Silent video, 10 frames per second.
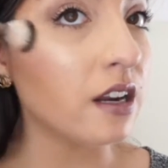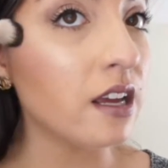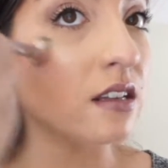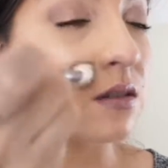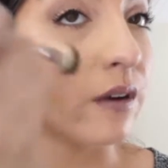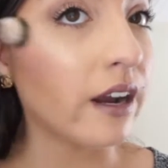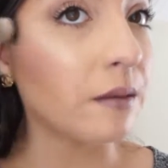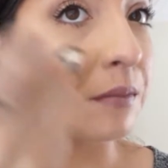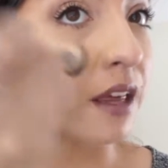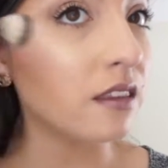it to where I
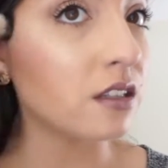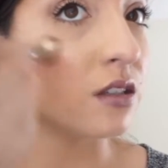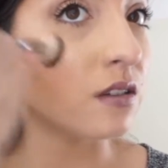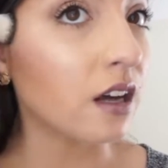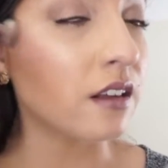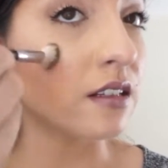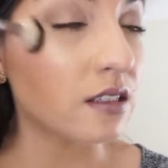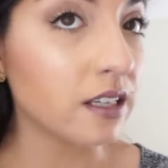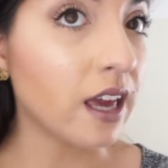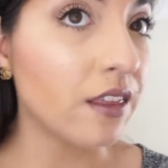can blend the two colors
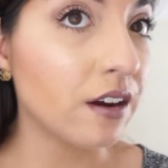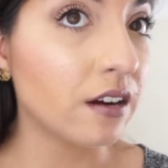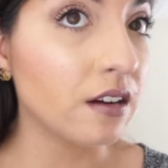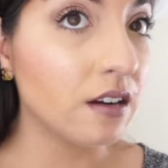together.